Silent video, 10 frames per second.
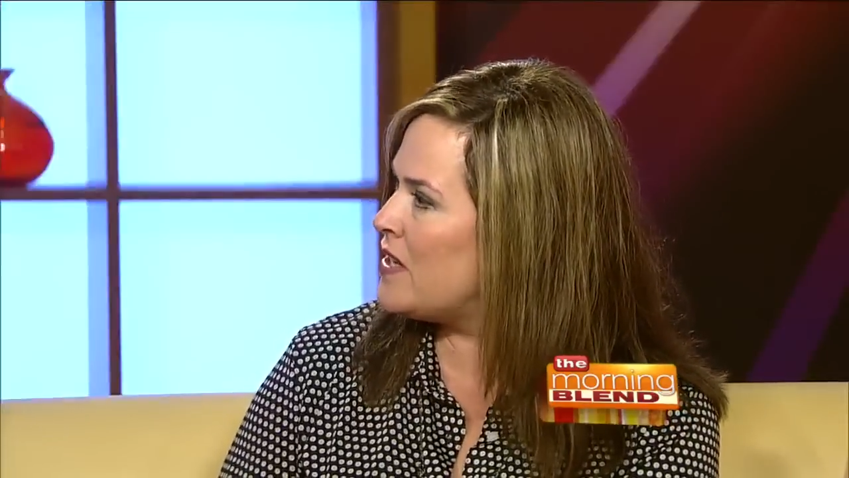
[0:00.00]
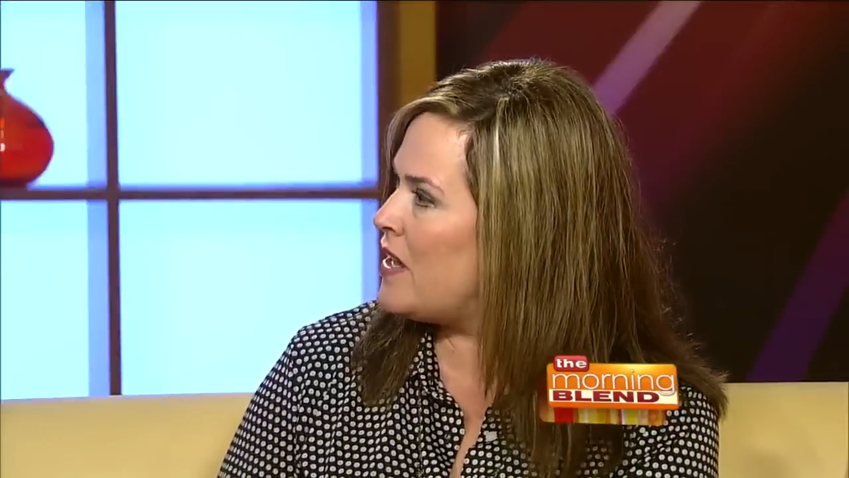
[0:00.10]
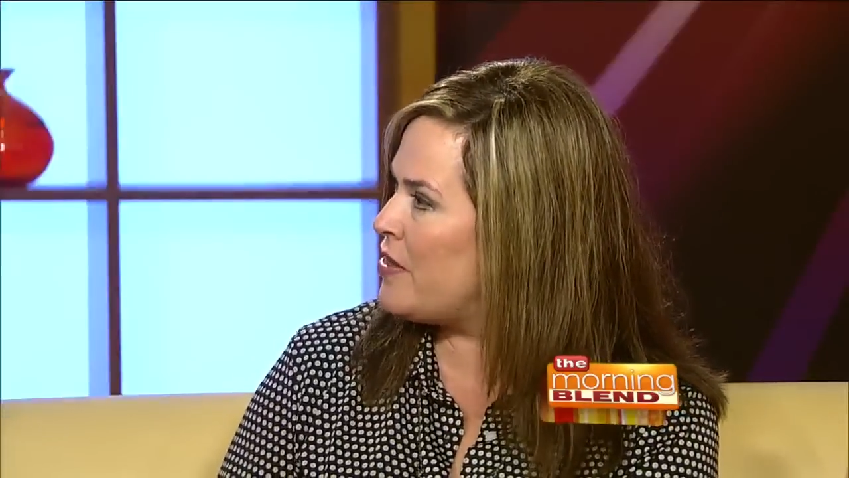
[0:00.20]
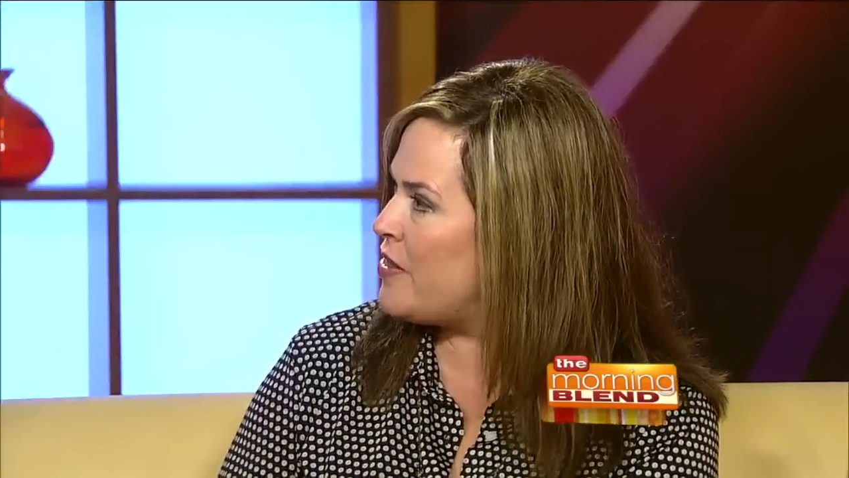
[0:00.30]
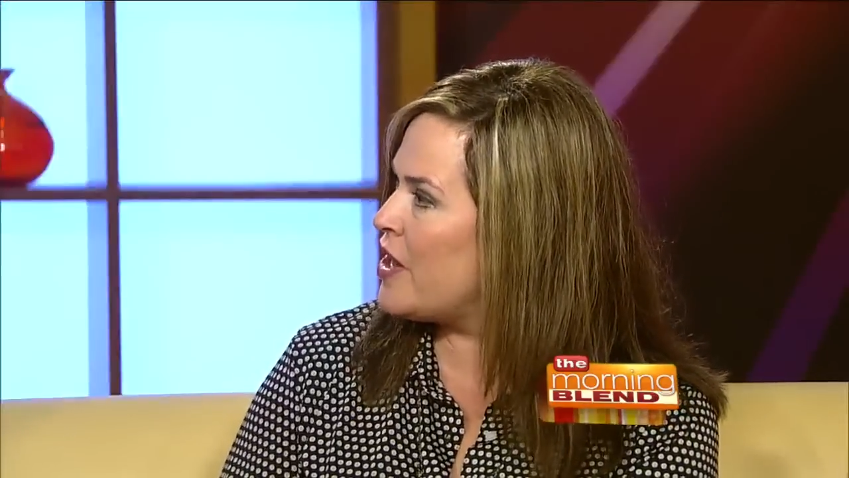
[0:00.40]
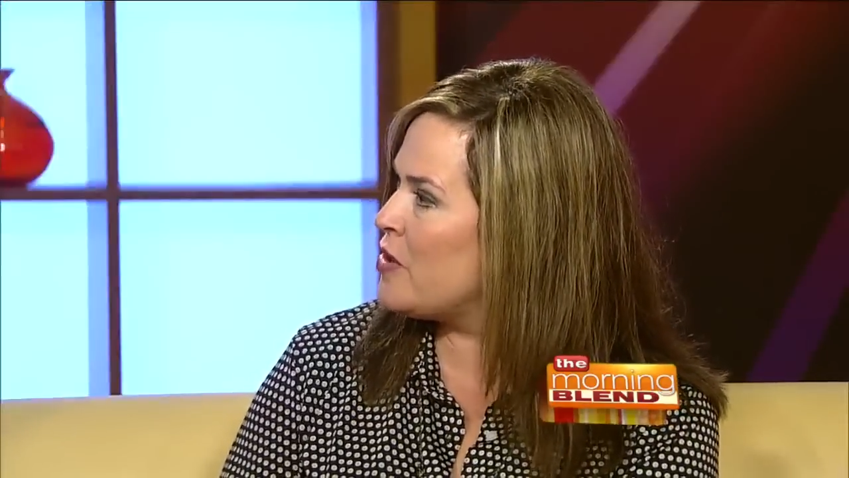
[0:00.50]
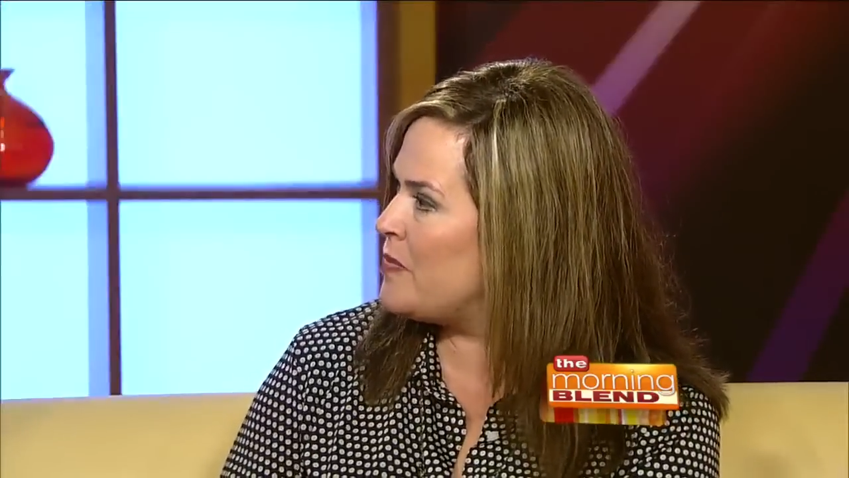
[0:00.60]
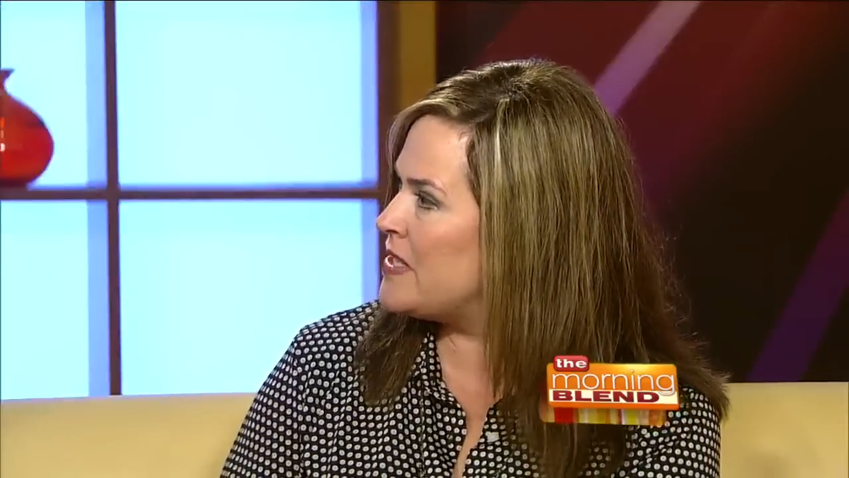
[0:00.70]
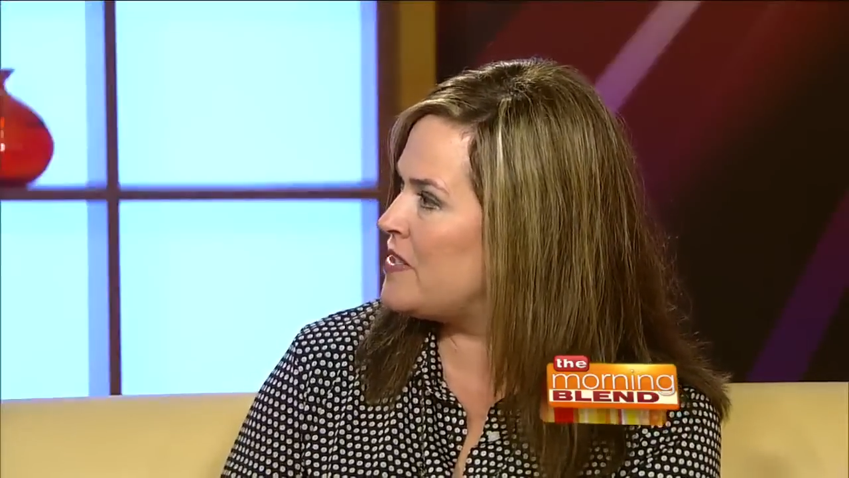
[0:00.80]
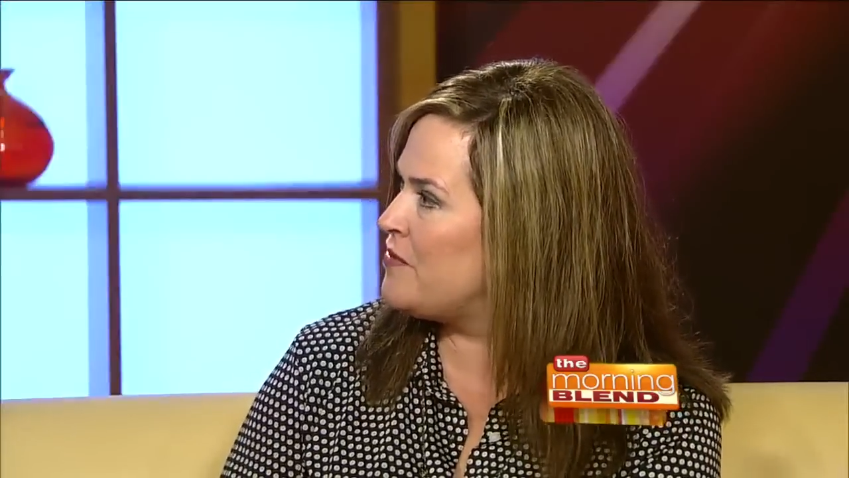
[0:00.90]
as mm-hmm. a, a
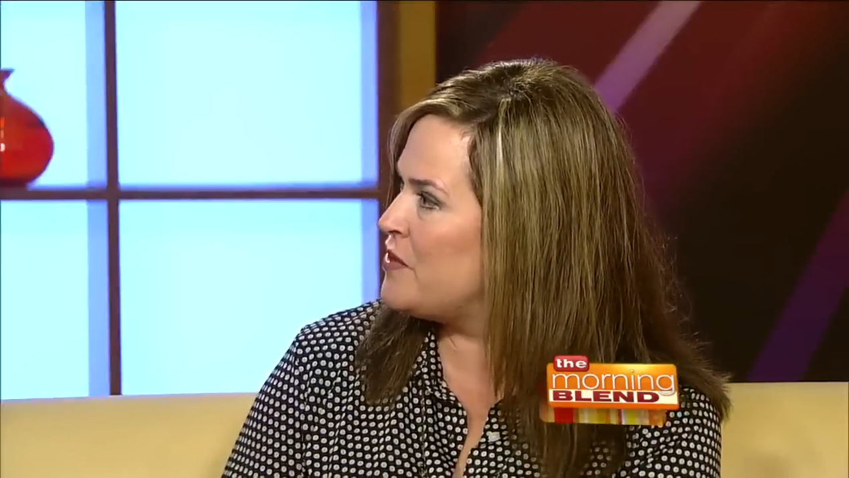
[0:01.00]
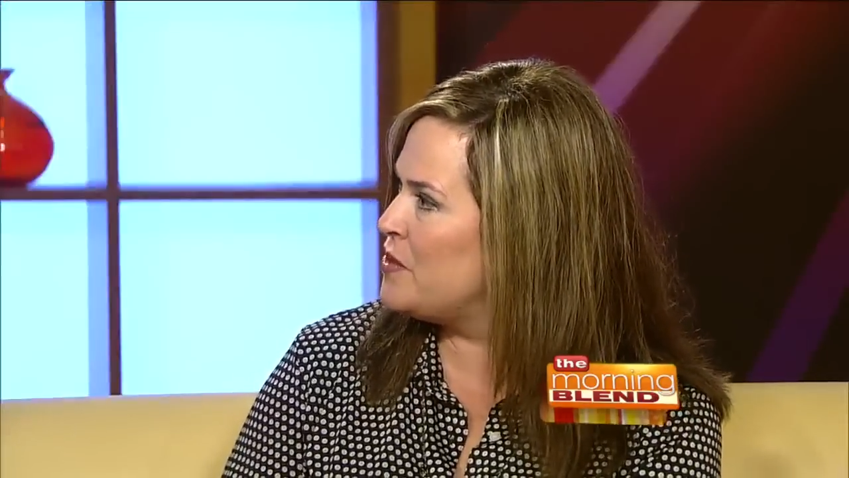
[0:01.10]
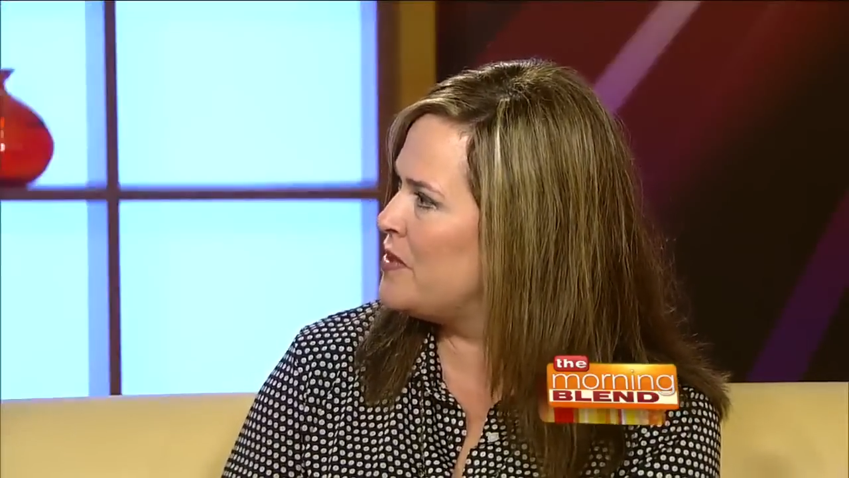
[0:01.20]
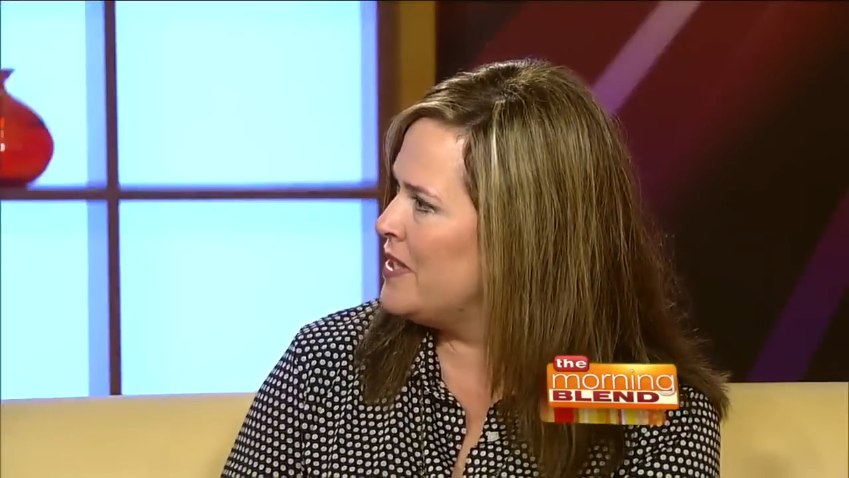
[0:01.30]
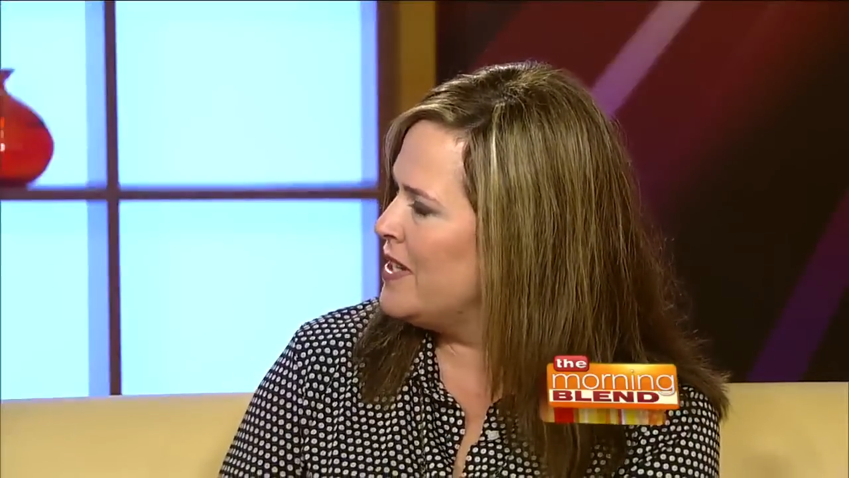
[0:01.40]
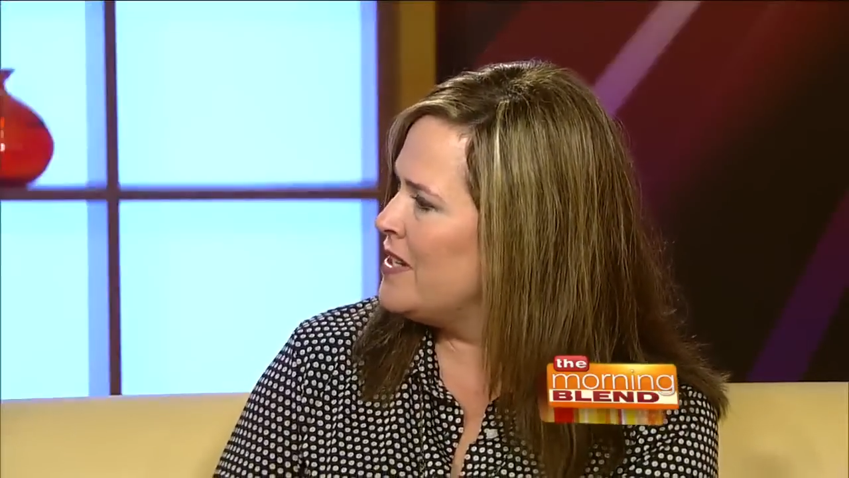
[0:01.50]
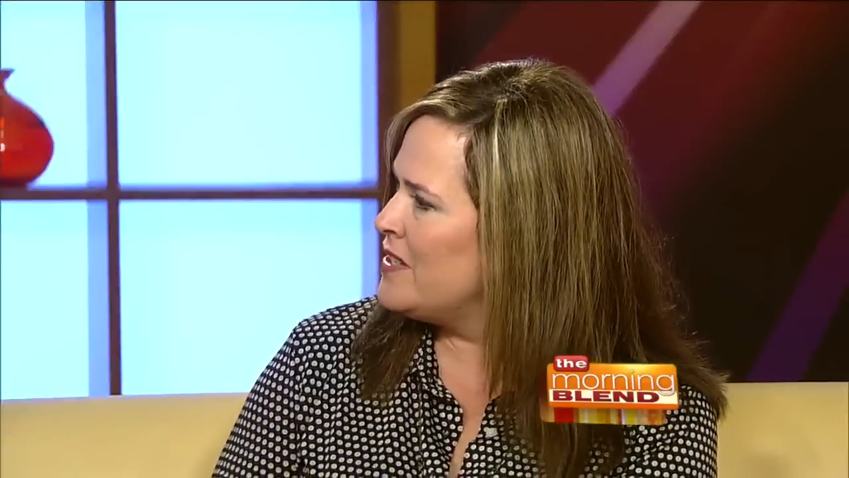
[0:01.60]
therapist, a food